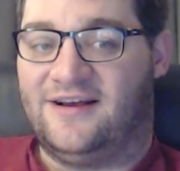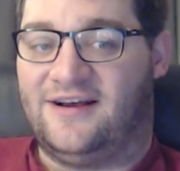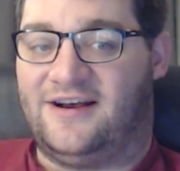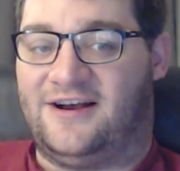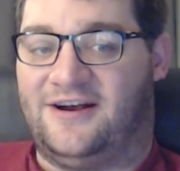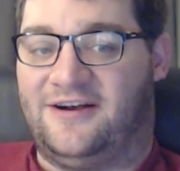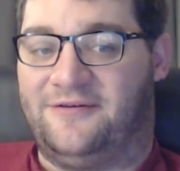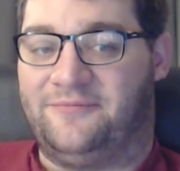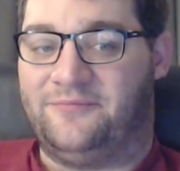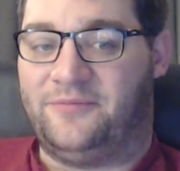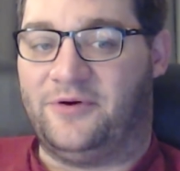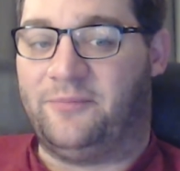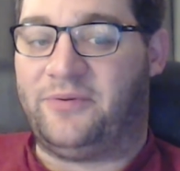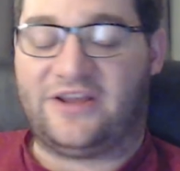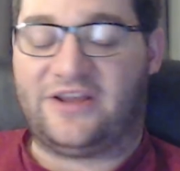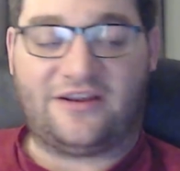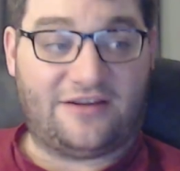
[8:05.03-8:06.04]

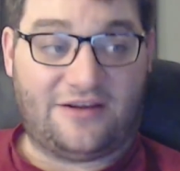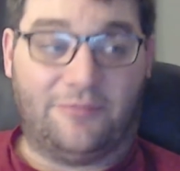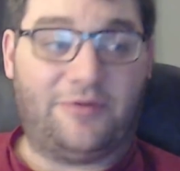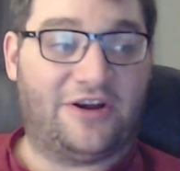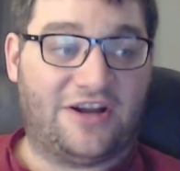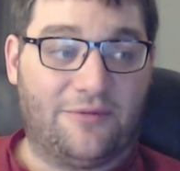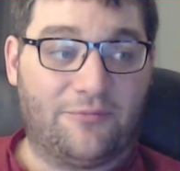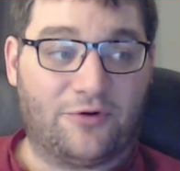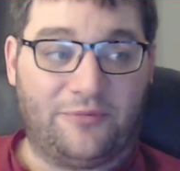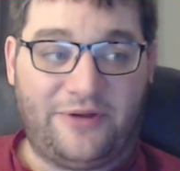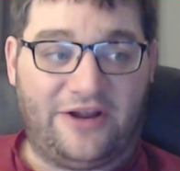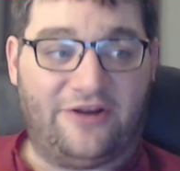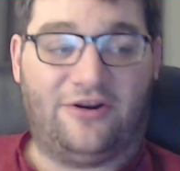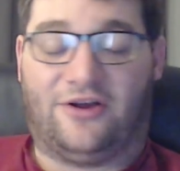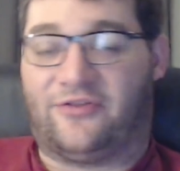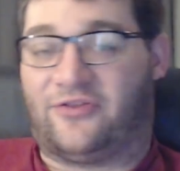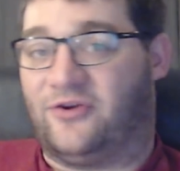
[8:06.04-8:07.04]
But come
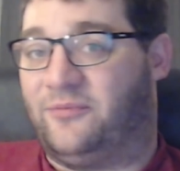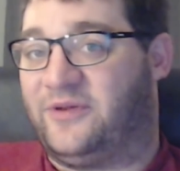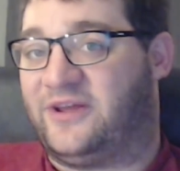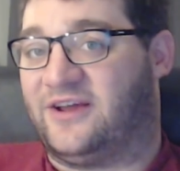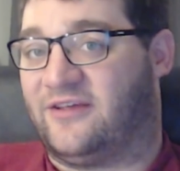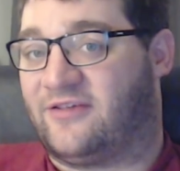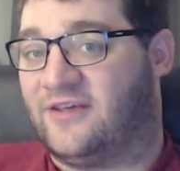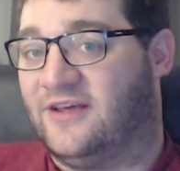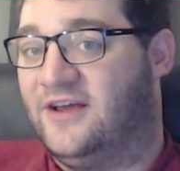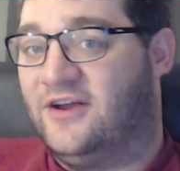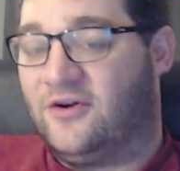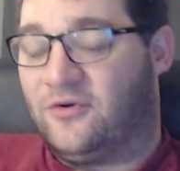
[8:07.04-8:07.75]
prepared also, because